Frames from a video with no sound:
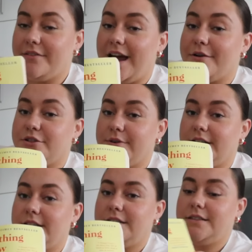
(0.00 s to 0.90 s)
loving how it's
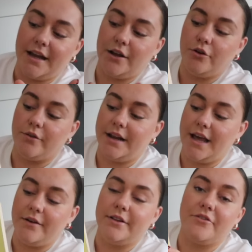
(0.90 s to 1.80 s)
written, and I can
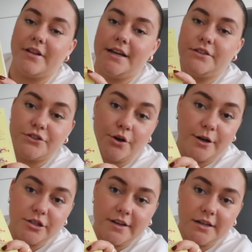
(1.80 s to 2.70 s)
already heavily relate to so
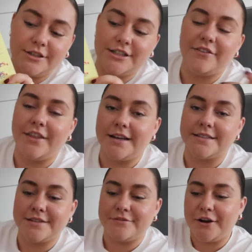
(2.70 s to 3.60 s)
much of it, which I think
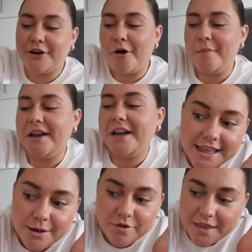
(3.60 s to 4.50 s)
is a very common
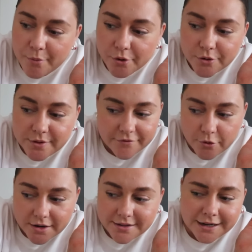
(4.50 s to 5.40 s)
theme with that book, with
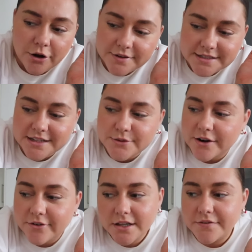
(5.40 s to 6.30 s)
everyone. Like, obviously, that's
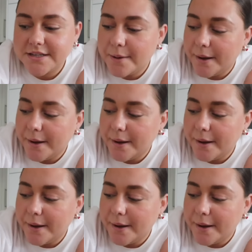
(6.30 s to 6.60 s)
why everyone loves it,